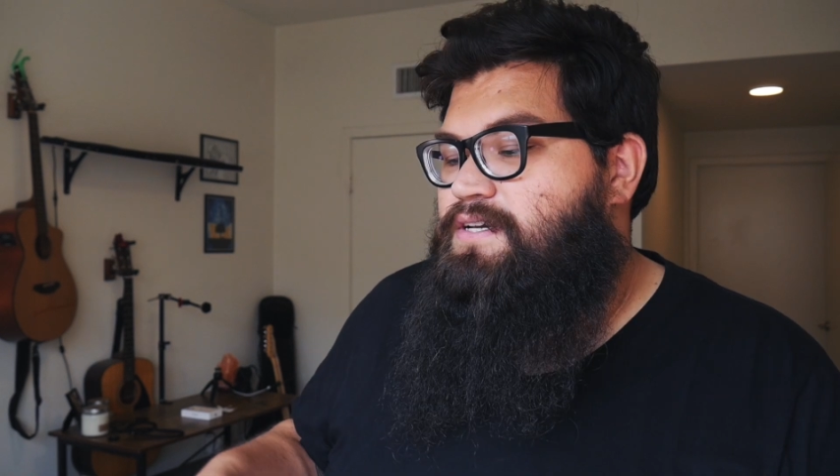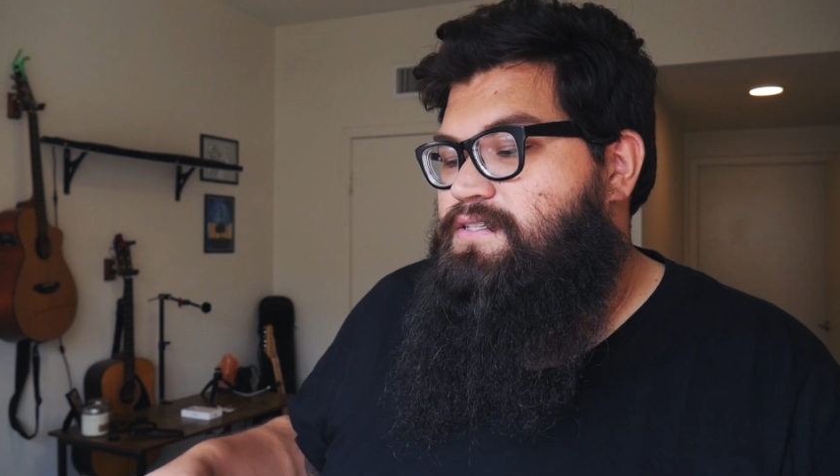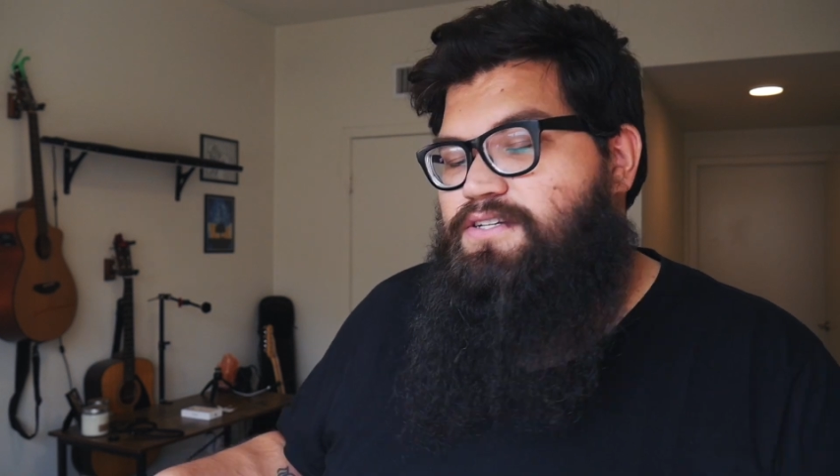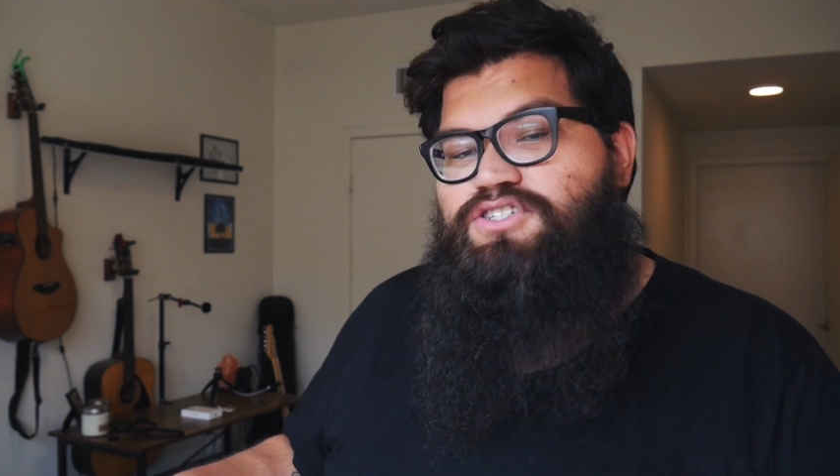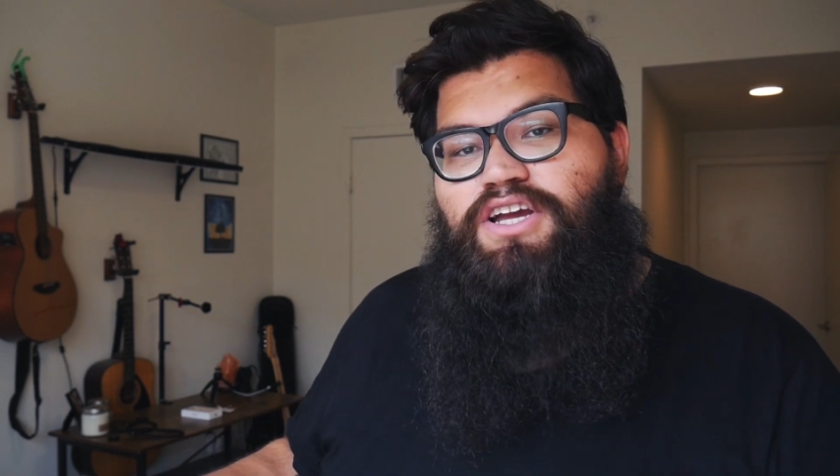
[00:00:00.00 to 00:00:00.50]

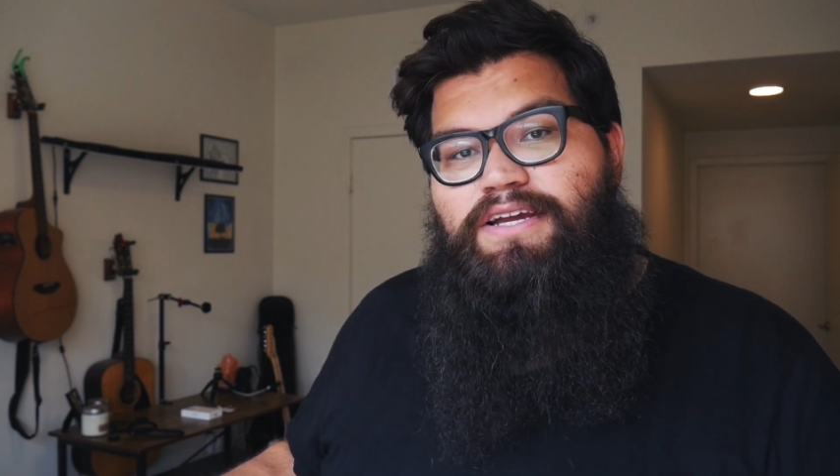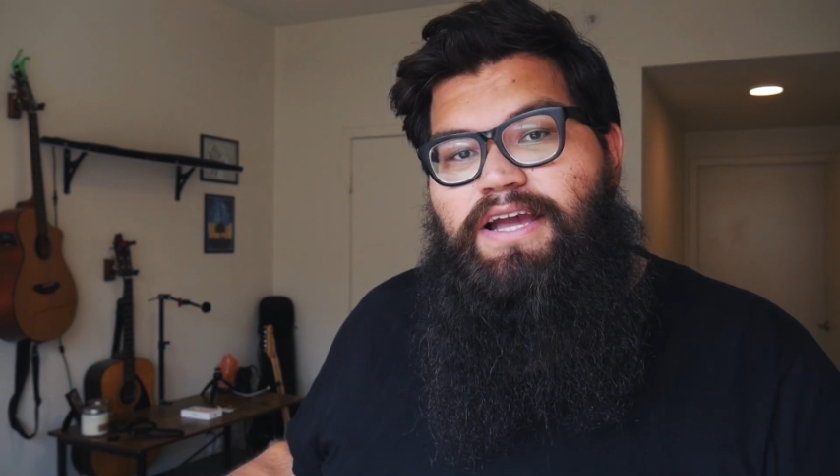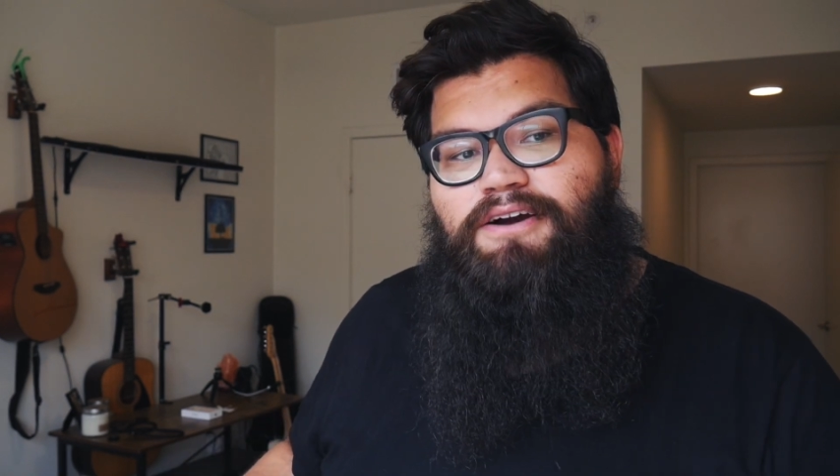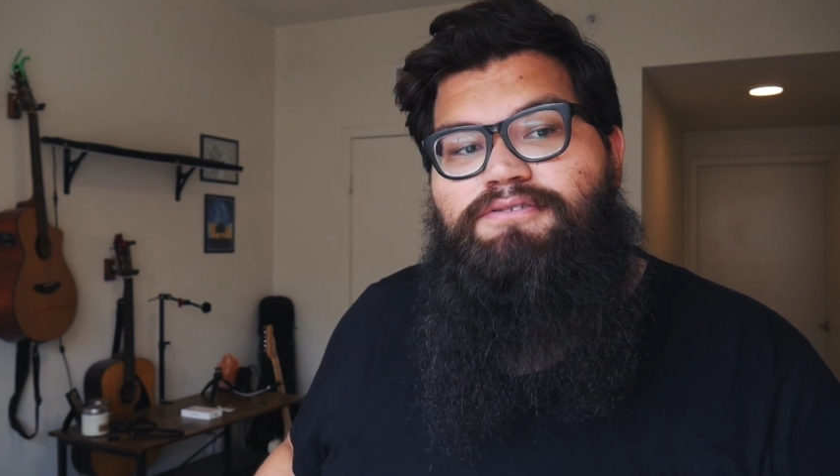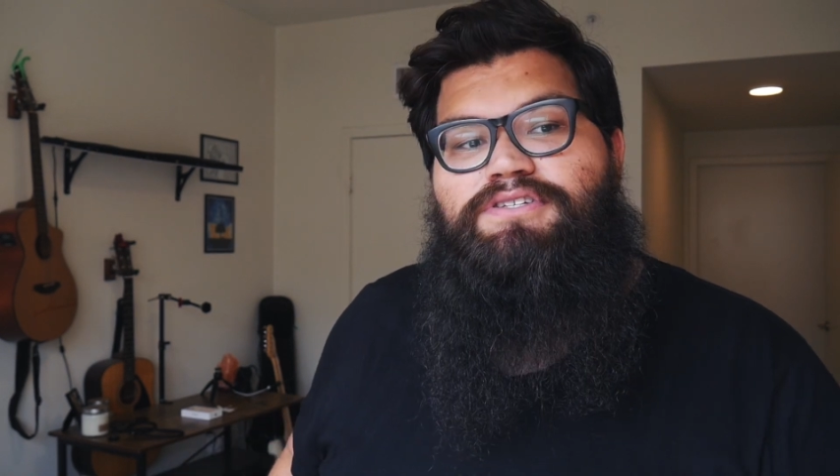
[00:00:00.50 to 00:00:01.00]
to check
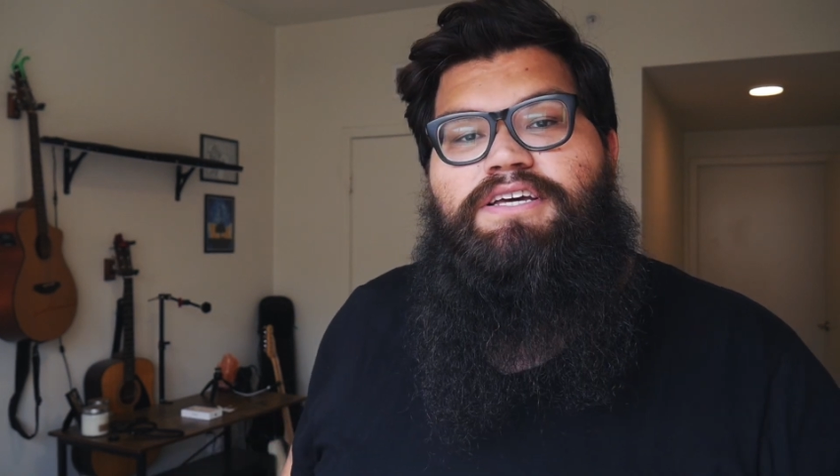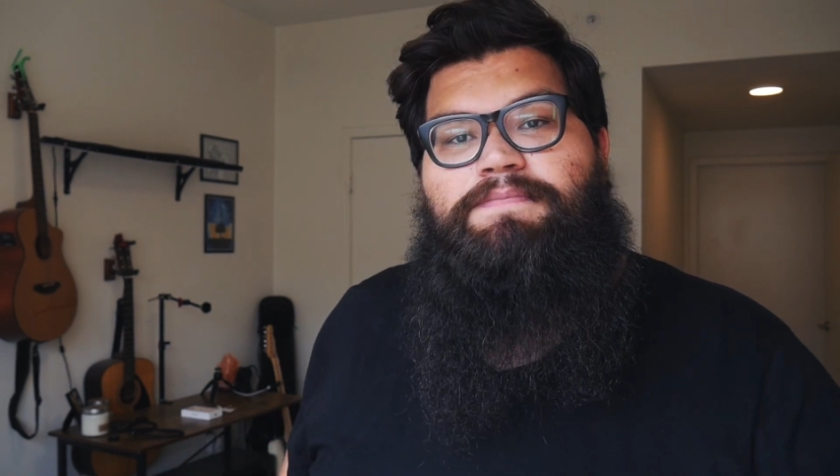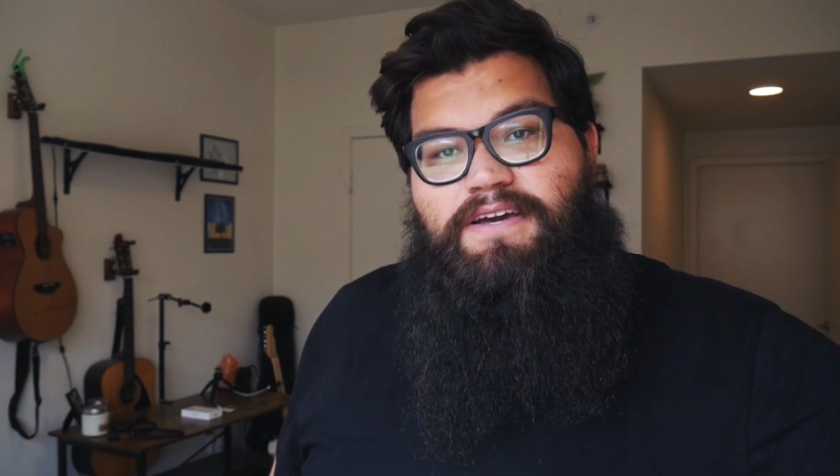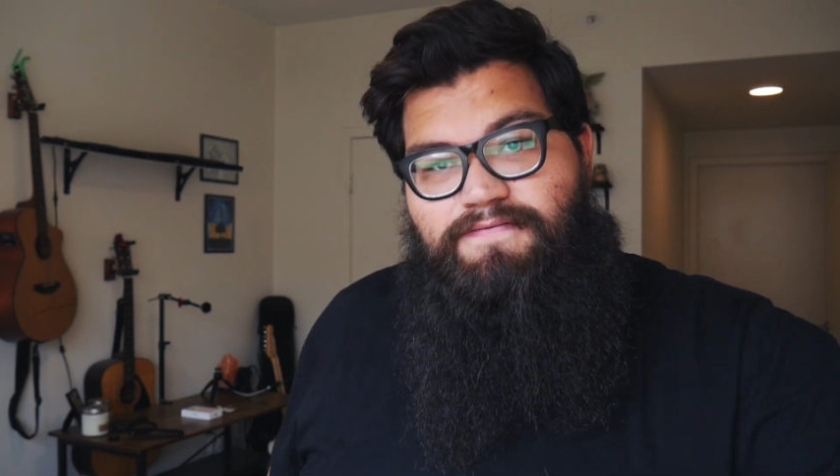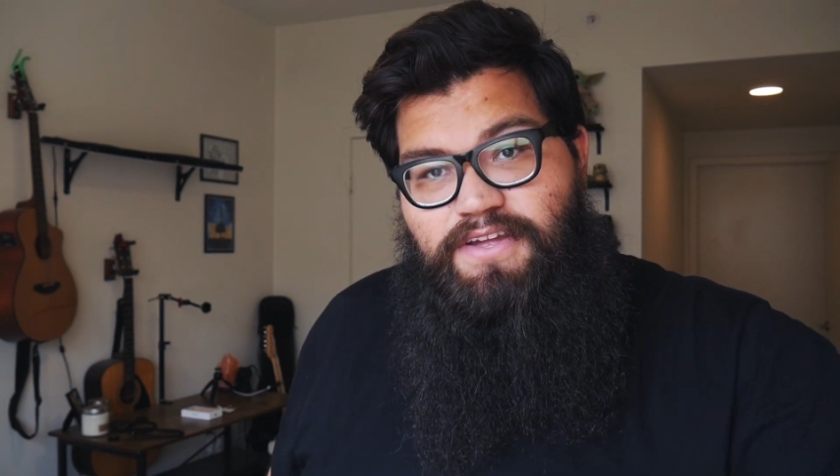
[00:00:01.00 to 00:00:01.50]
out and
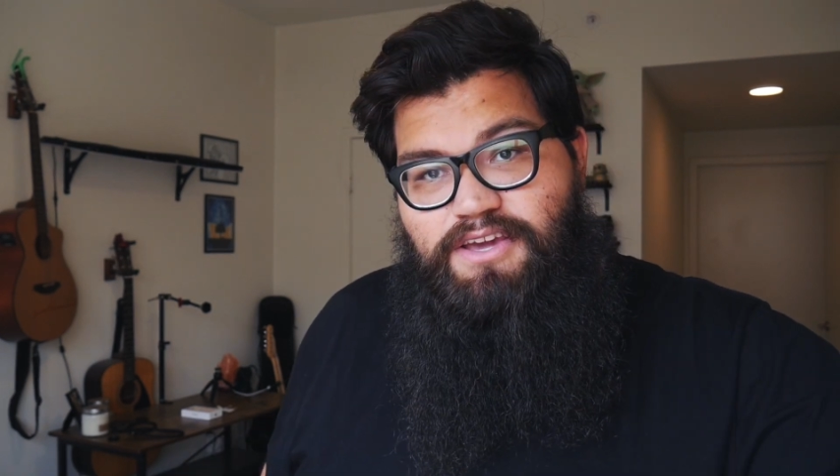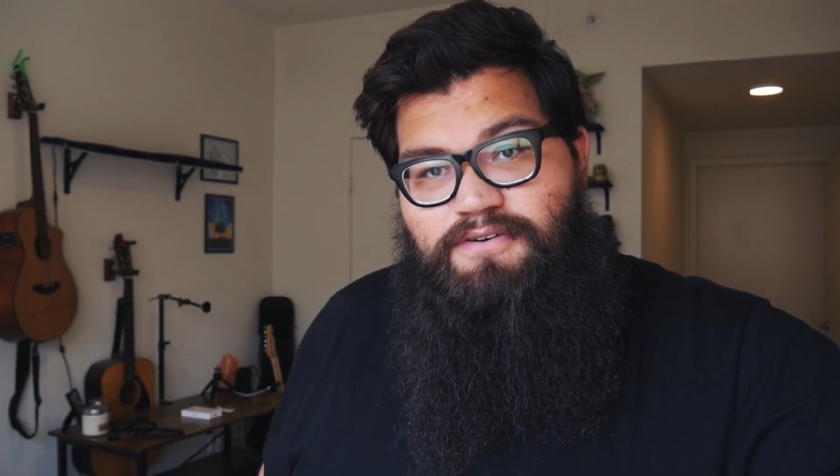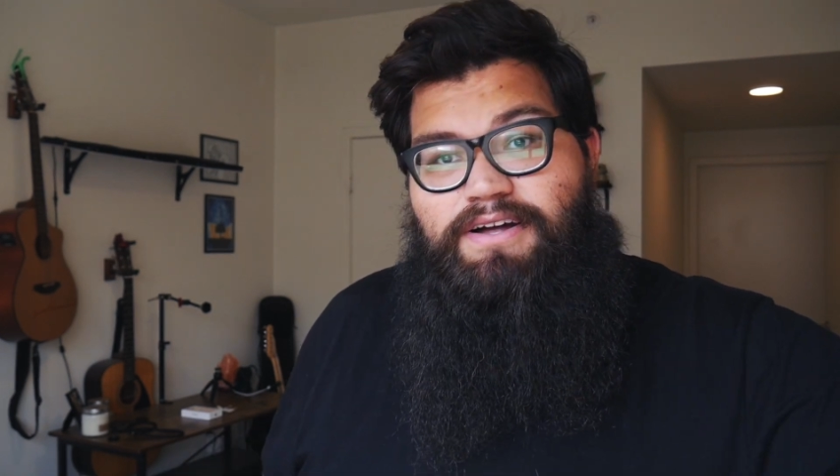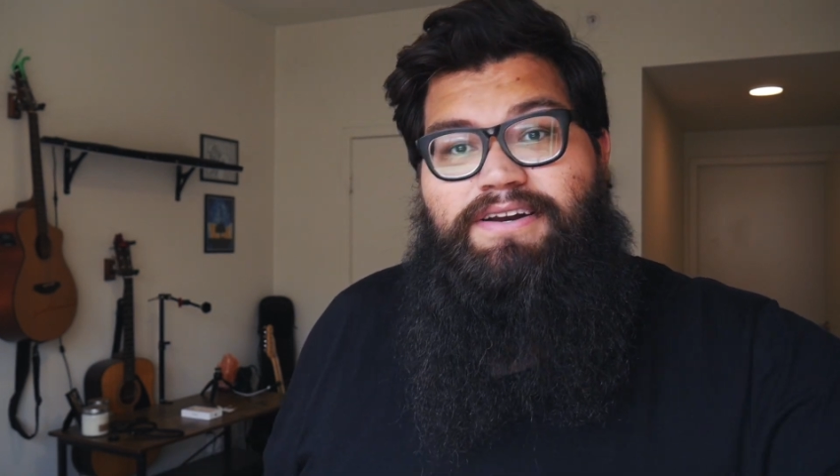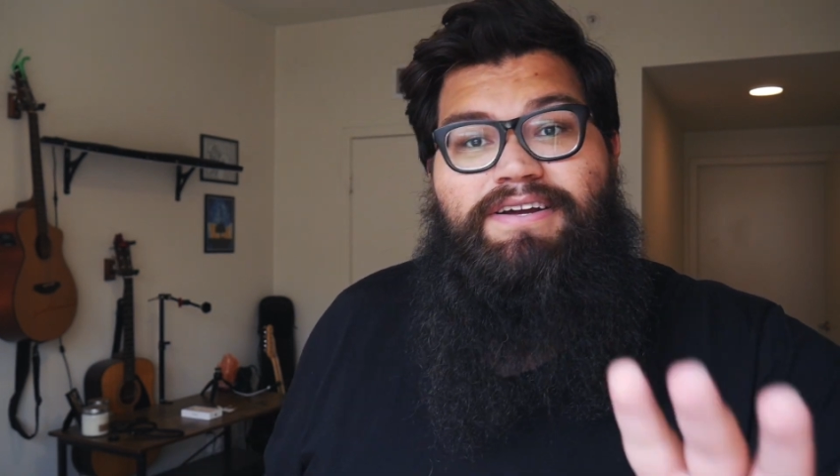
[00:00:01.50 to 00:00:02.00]
make a video
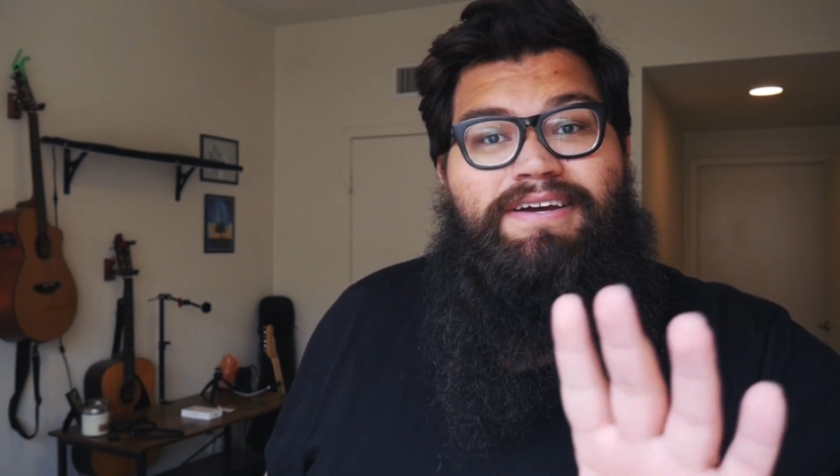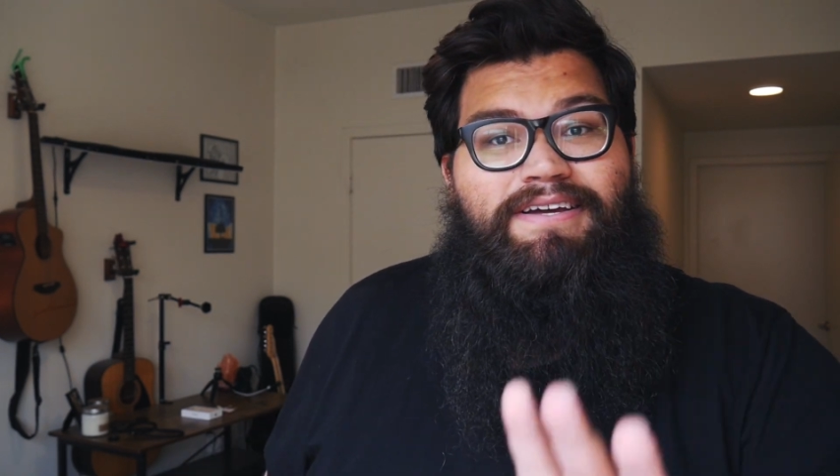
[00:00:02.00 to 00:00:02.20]
on.